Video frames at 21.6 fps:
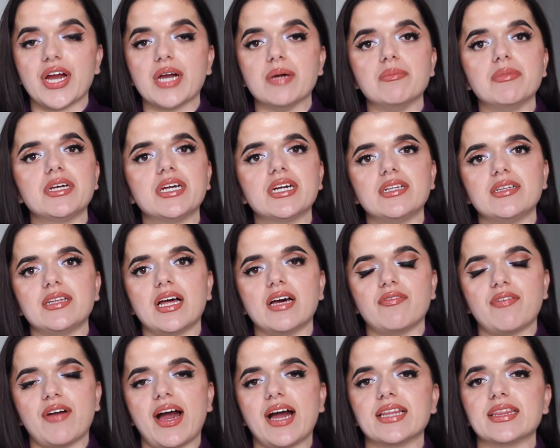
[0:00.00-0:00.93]
M
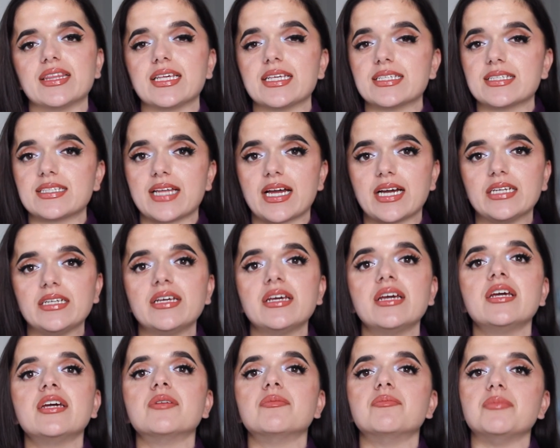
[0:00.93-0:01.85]
Micallef had these 10
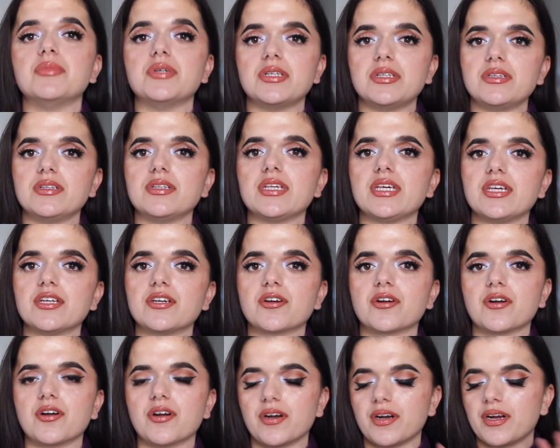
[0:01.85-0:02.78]

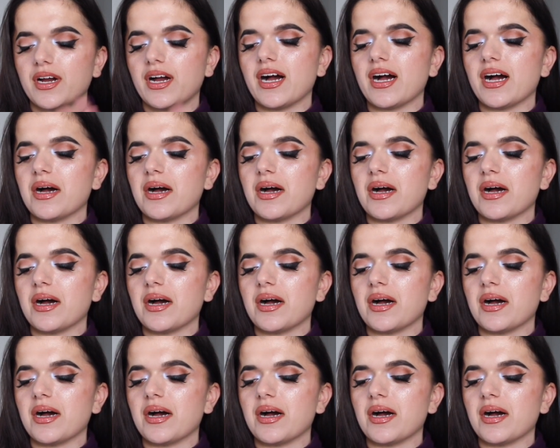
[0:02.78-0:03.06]
milliliter